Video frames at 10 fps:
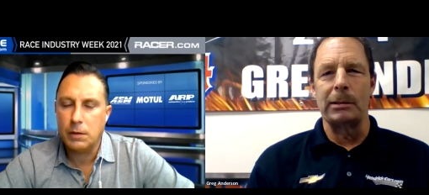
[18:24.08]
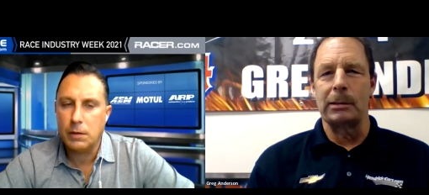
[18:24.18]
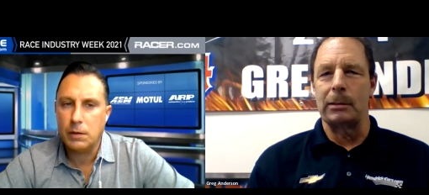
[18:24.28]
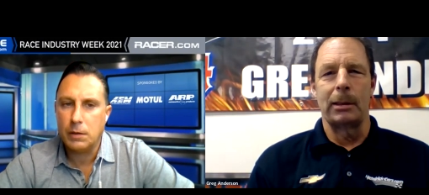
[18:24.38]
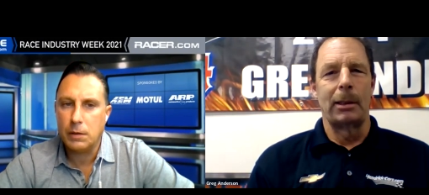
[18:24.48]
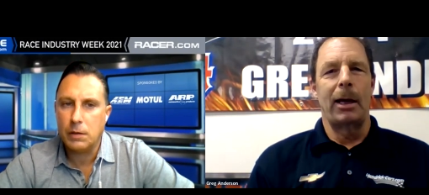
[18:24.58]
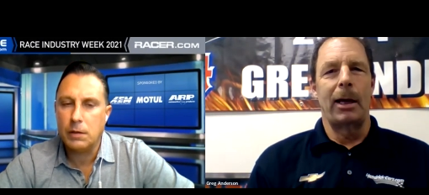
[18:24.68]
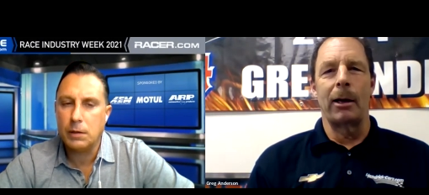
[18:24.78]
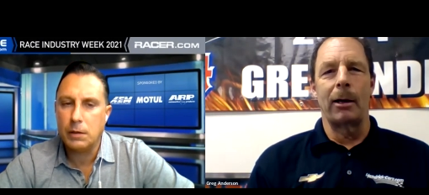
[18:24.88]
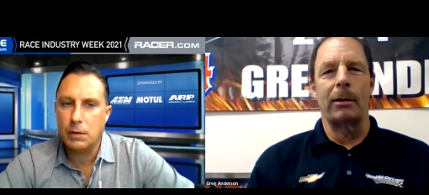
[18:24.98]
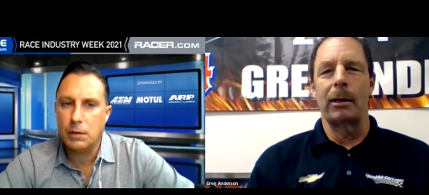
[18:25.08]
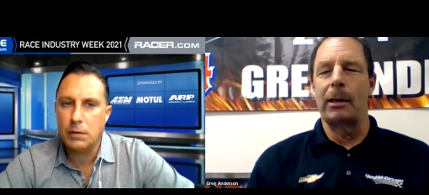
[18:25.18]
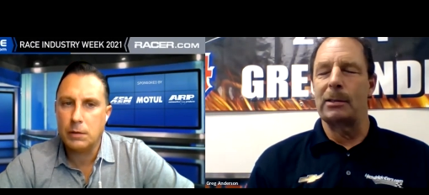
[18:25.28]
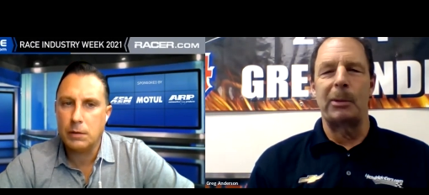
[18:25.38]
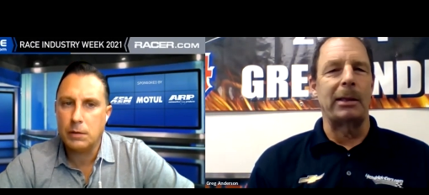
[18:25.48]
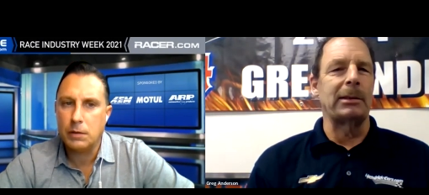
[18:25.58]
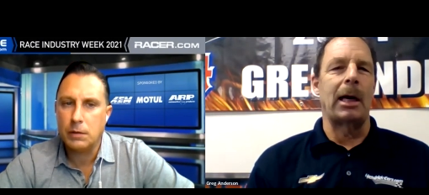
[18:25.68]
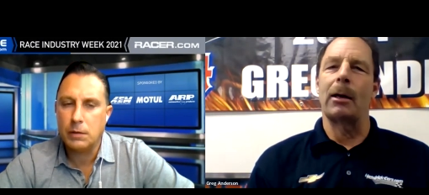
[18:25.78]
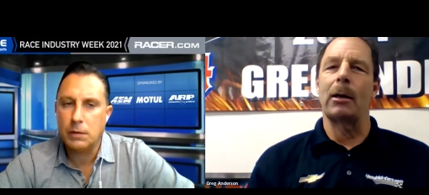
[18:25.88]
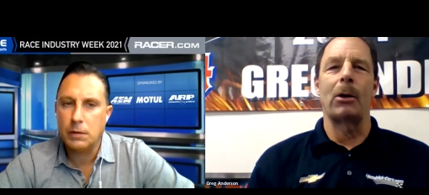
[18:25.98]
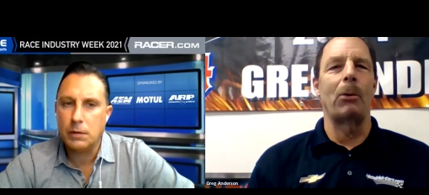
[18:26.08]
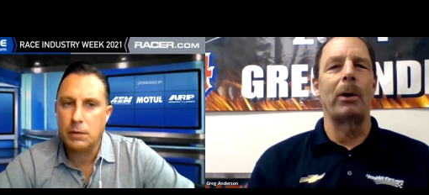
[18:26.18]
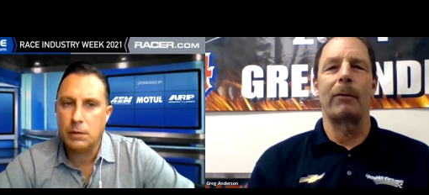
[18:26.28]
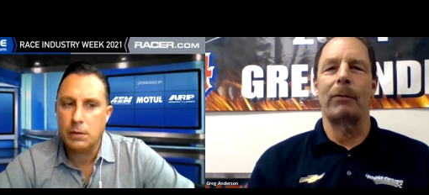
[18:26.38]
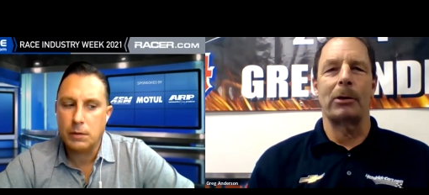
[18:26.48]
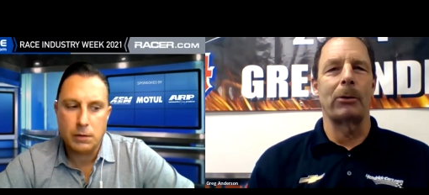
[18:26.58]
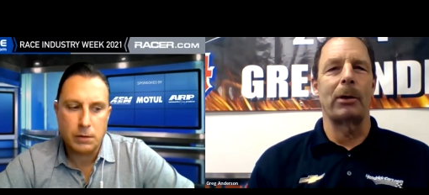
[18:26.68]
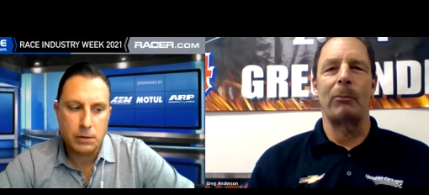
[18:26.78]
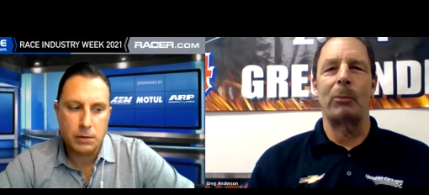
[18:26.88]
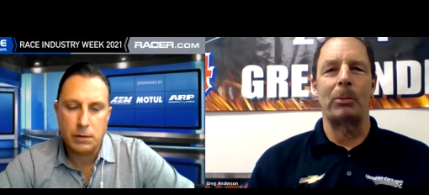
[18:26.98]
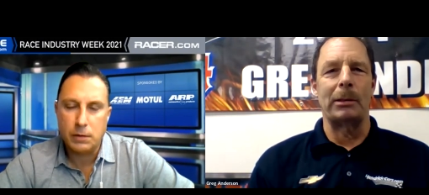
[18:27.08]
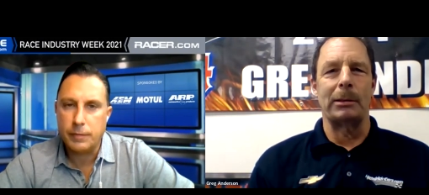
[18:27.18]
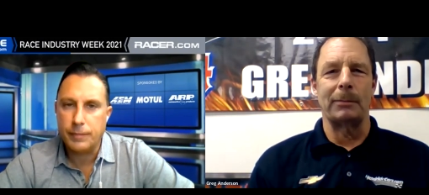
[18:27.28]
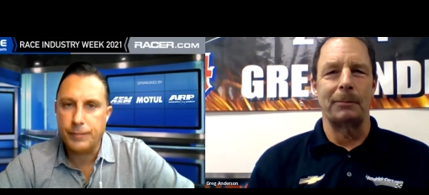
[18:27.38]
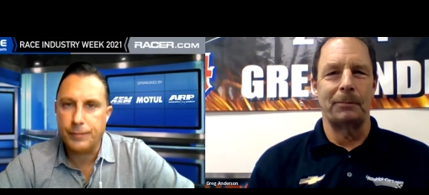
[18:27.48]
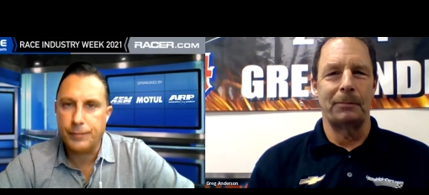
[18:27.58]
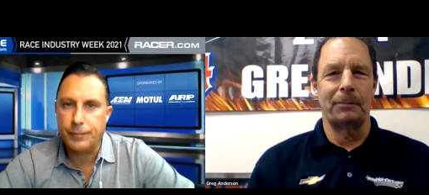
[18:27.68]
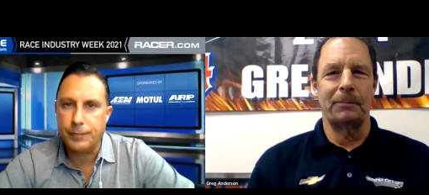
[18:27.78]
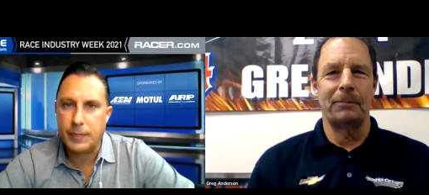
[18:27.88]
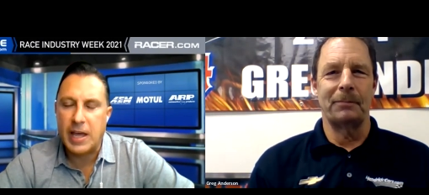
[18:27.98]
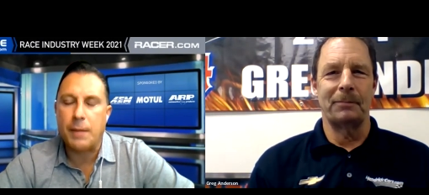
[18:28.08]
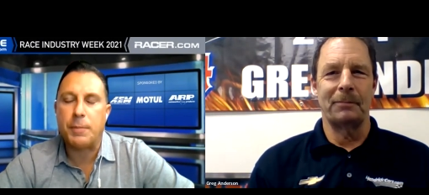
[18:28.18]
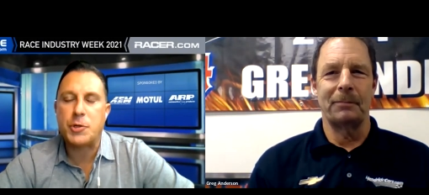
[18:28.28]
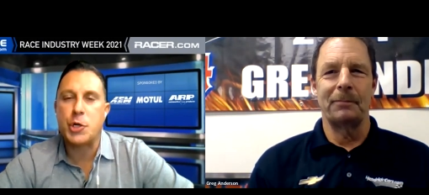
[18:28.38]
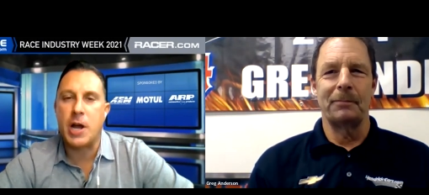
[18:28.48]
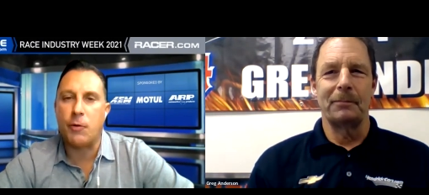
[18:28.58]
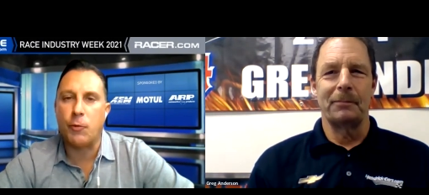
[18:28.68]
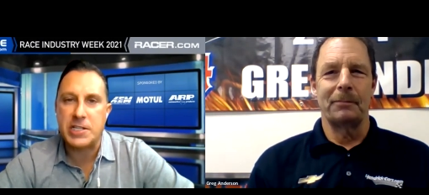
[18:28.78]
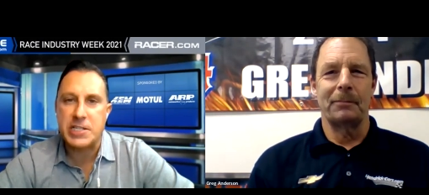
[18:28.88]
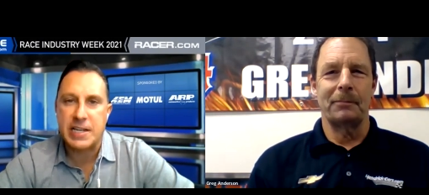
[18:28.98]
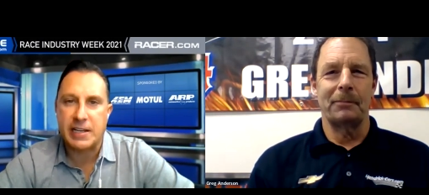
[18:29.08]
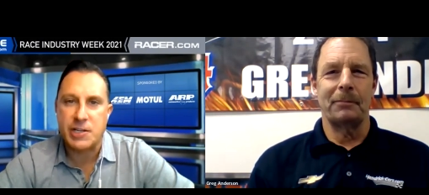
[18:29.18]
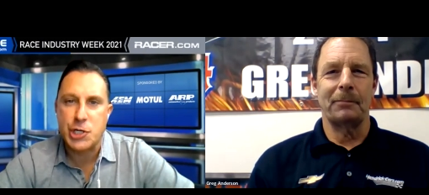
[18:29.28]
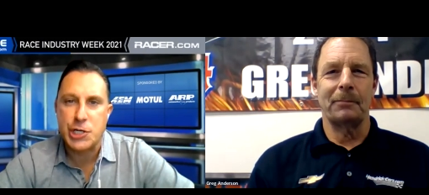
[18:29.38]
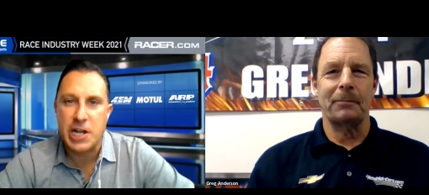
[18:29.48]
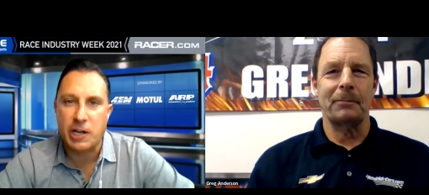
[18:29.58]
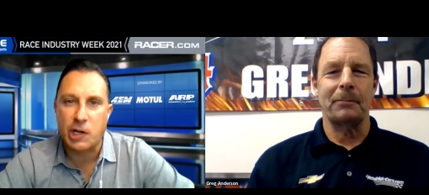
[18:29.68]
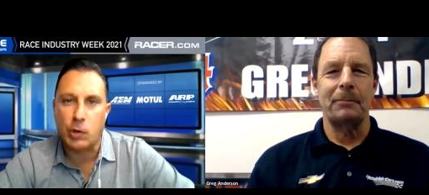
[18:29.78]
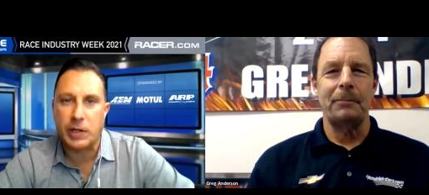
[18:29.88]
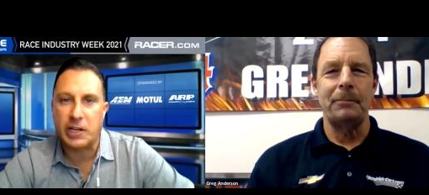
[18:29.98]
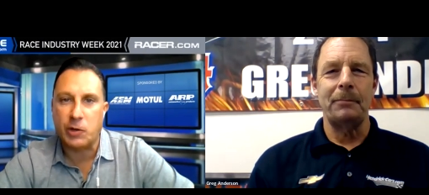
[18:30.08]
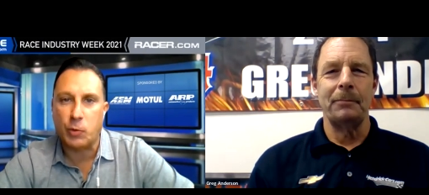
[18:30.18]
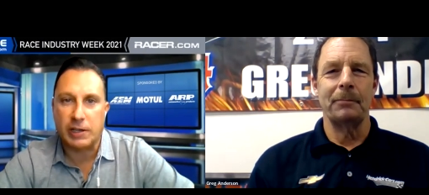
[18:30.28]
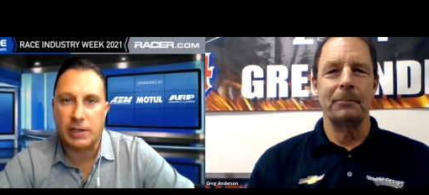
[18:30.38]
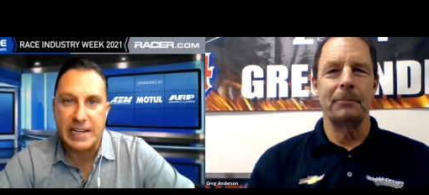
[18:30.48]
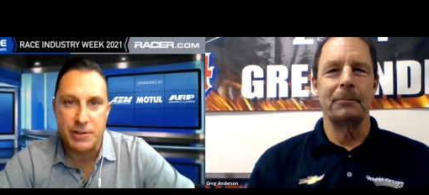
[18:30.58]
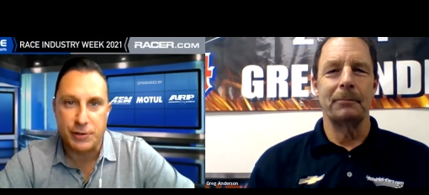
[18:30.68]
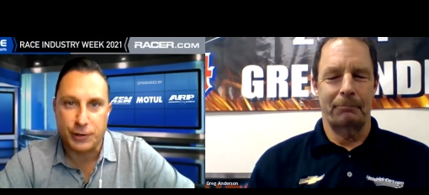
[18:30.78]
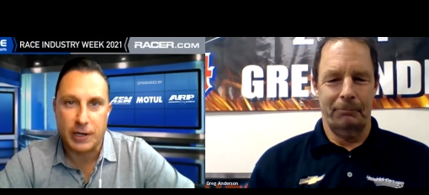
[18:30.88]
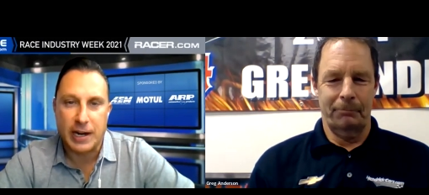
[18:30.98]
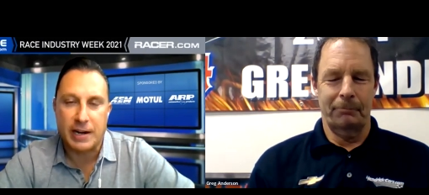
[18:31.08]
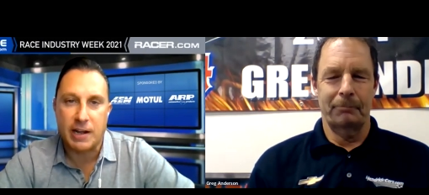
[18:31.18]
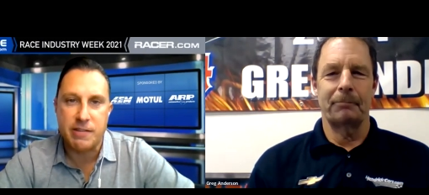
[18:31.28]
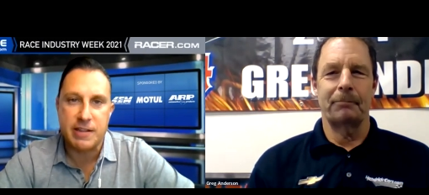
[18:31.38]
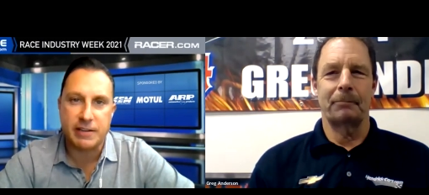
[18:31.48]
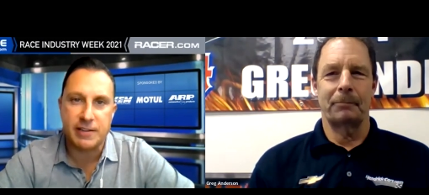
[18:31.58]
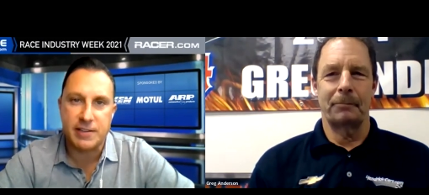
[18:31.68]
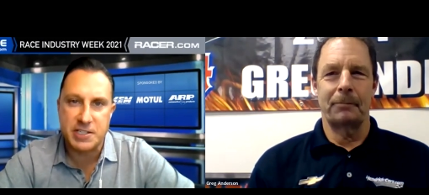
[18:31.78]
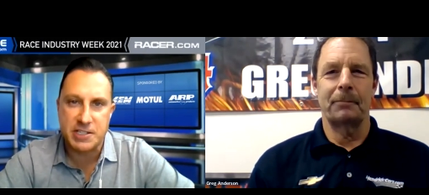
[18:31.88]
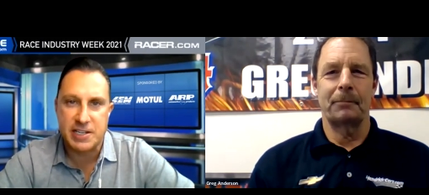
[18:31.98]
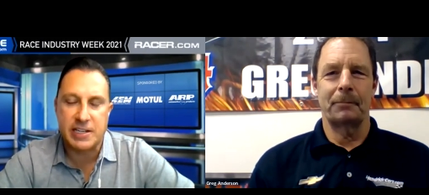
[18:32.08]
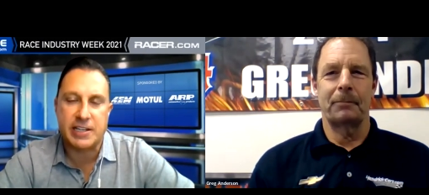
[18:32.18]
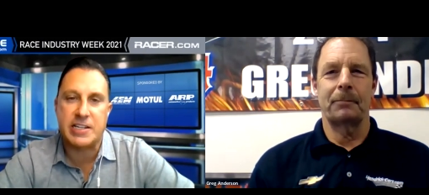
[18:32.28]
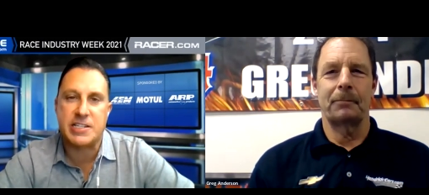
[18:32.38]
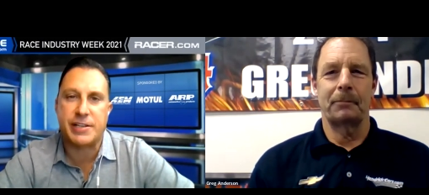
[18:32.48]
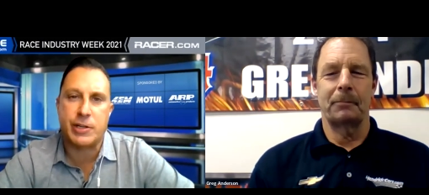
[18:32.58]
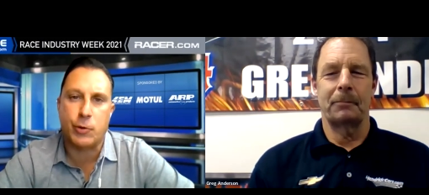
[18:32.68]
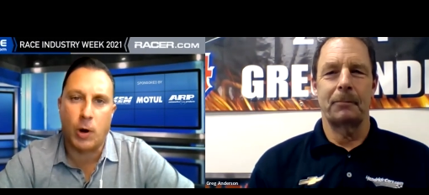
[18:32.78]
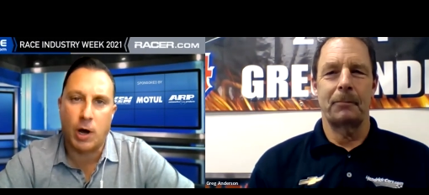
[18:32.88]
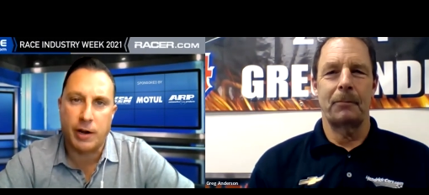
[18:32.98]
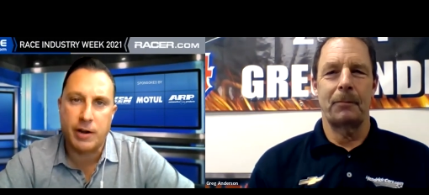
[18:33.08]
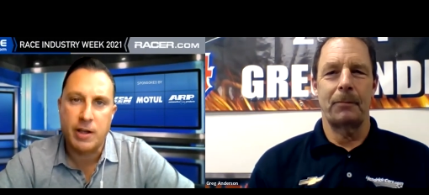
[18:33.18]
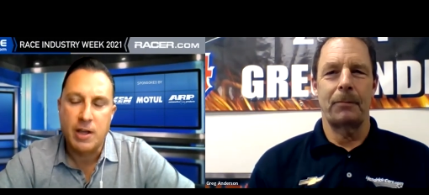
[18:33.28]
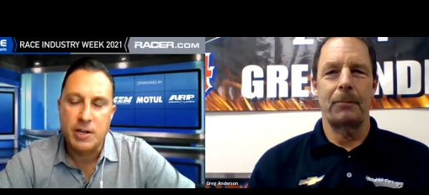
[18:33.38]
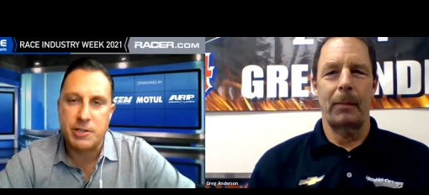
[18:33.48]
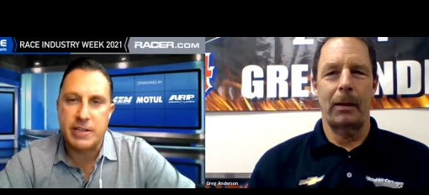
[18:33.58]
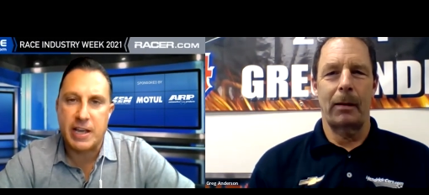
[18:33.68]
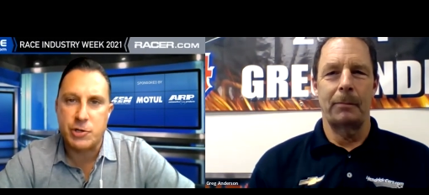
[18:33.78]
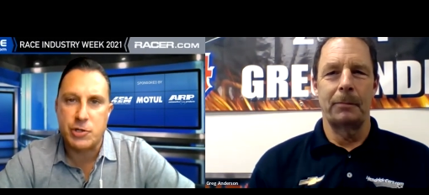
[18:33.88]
Speaker 1: months. And I guarantee that smile is not going to go away for two and a half more months. Yeah, but you're not resting and she's not
Speaker 2: going anywhere either. And I think that this is going to continue on to the